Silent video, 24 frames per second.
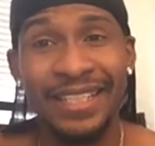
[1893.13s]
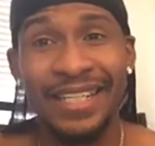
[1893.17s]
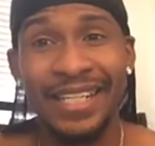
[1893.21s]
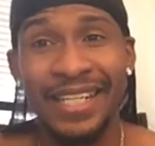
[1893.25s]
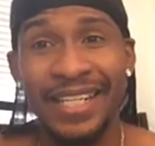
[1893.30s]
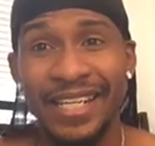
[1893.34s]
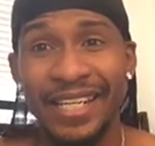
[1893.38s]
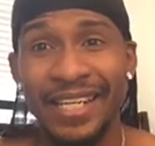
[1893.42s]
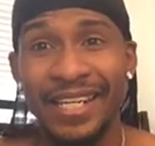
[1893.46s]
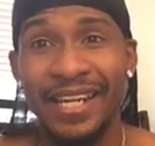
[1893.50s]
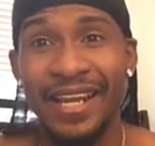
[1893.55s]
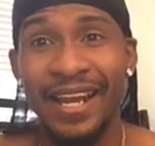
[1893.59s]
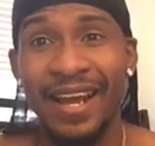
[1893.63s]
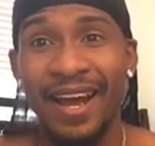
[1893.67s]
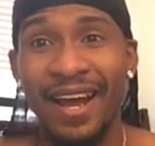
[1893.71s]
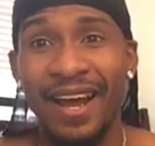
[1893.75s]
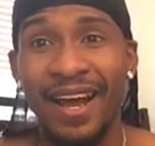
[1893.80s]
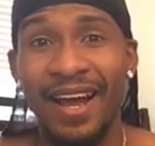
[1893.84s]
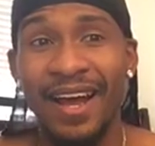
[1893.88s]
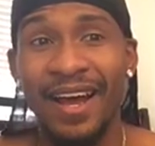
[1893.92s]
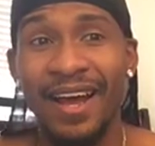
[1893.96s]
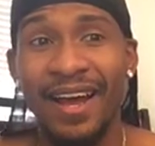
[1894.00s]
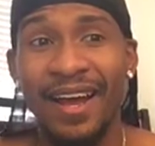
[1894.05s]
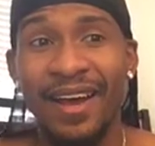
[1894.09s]
He
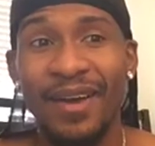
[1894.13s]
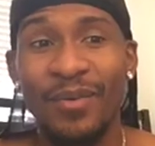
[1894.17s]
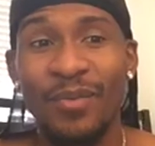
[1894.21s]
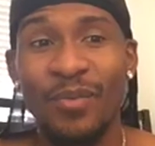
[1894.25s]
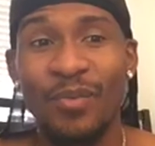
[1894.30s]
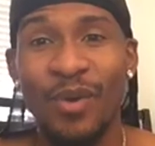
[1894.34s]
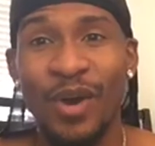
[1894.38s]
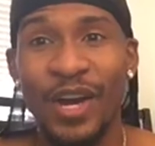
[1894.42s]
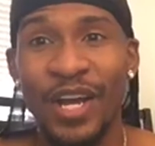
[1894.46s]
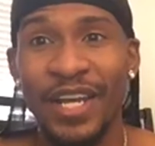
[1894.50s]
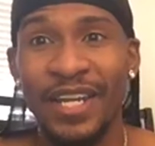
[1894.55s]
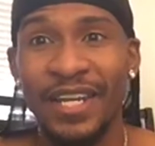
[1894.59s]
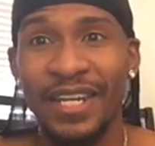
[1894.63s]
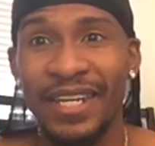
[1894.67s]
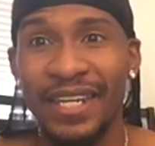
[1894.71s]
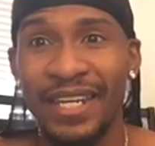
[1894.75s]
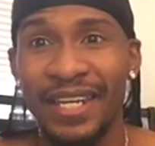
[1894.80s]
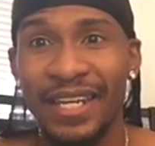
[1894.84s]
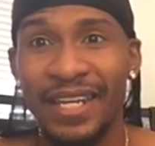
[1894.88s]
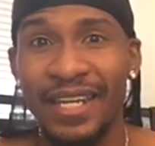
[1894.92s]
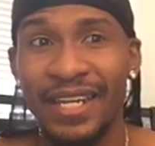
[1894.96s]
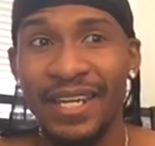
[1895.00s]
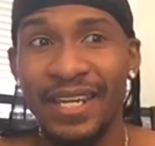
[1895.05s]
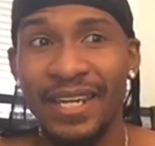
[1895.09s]
won
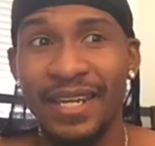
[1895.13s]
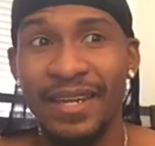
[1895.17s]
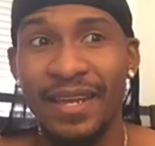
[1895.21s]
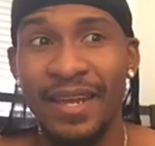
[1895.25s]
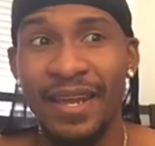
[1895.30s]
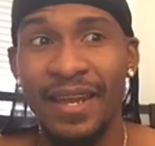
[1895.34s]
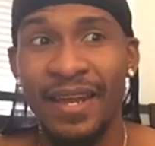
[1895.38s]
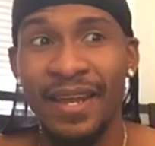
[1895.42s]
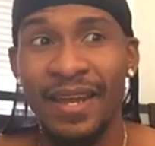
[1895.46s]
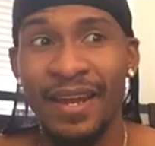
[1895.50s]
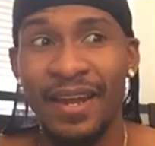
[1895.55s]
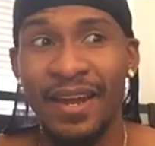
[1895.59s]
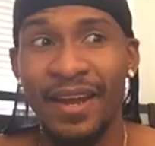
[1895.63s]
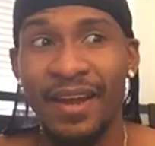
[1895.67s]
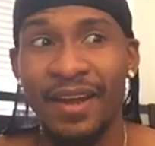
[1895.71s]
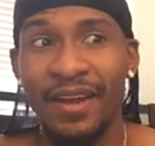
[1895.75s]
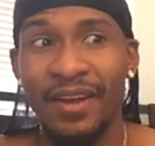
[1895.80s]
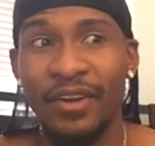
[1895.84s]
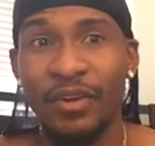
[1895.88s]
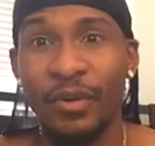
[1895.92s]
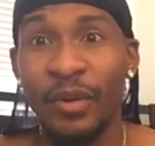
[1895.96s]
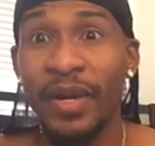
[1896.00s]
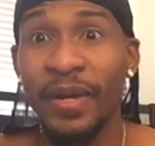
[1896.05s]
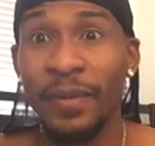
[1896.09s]
the
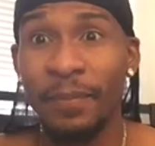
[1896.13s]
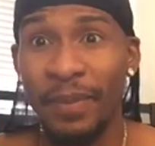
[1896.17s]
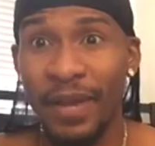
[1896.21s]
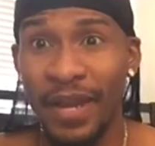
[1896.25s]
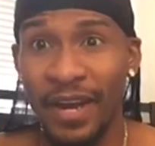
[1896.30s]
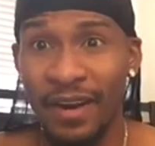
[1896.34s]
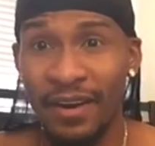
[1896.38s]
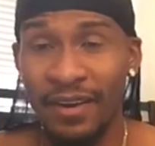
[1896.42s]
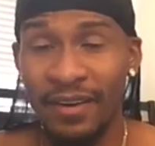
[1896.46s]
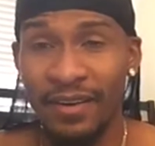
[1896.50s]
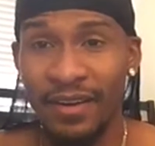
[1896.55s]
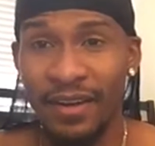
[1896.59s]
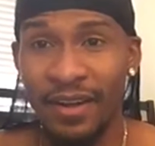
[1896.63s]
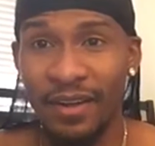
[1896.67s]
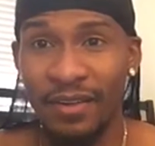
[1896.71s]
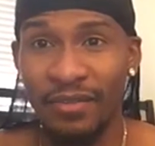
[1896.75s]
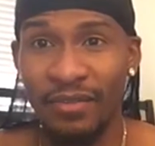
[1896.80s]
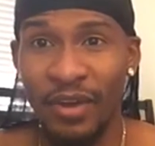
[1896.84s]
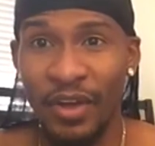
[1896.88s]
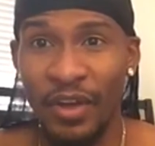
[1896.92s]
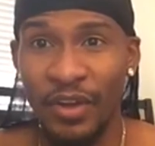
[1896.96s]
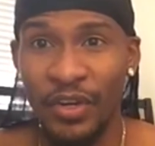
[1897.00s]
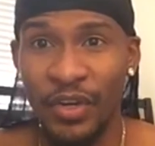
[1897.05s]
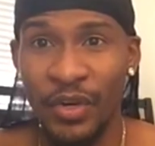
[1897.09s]
green pair
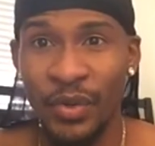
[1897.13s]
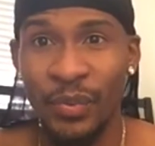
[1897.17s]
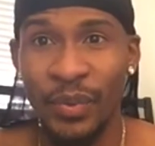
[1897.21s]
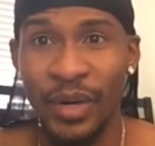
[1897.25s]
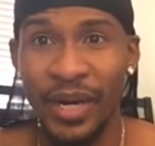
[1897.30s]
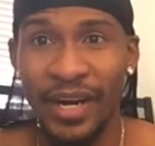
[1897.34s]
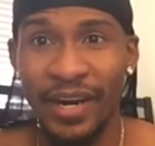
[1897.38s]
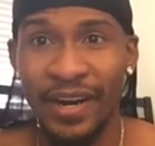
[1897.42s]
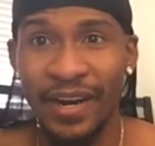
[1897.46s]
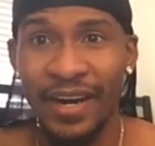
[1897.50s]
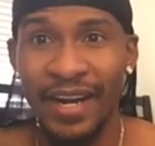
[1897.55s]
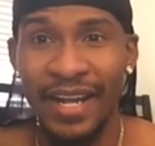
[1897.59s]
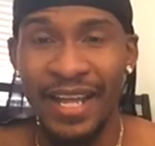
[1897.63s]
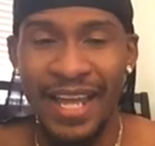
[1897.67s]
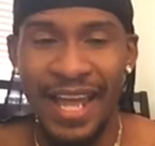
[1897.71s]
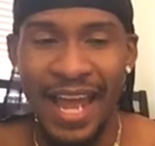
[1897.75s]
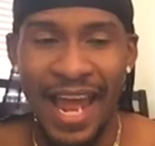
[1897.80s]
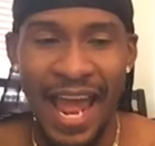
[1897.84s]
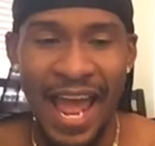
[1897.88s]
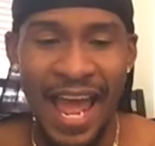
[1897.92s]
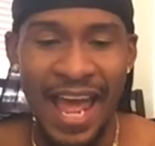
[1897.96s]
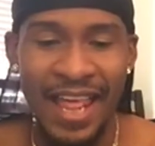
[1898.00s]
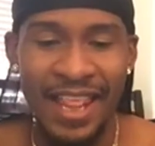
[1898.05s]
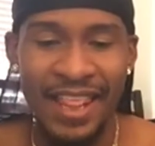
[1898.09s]
of underwear.
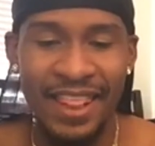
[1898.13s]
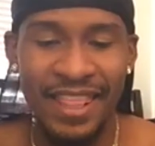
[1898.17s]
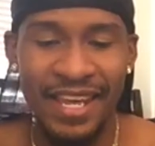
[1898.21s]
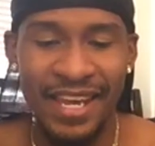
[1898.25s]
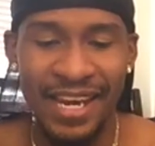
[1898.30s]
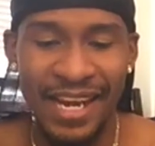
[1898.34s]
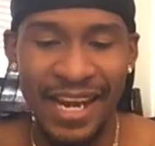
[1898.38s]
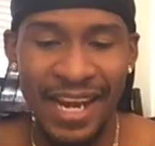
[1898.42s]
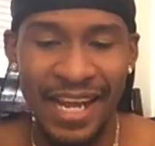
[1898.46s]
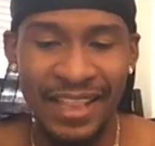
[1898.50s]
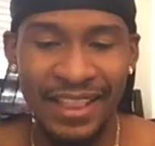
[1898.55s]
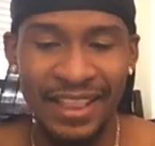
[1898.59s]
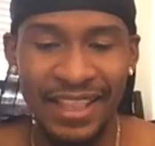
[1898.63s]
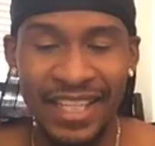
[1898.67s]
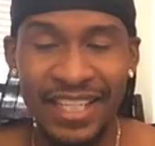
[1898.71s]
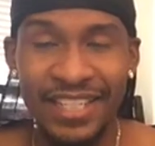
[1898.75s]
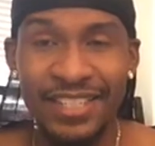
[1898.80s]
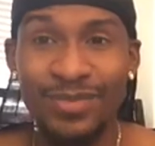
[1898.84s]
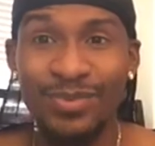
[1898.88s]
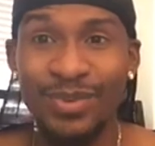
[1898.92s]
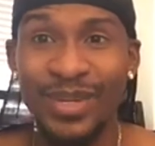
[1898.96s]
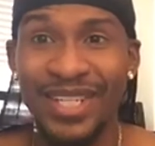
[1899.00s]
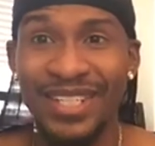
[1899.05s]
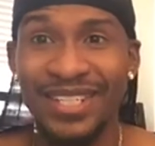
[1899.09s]
And then
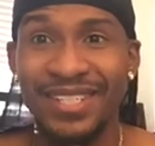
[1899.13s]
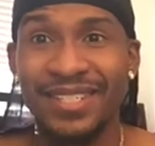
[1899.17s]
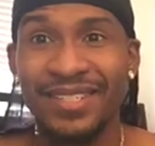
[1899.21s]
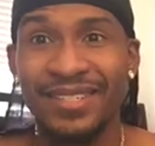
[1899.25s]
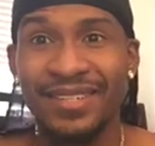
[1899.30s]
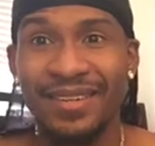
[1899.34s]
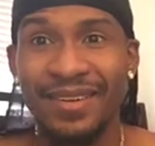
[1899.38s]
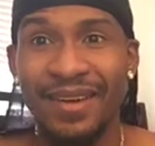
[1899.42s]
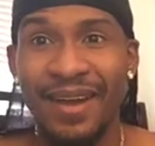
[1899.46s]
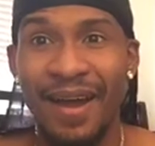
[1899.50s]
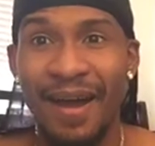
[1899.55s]
this week's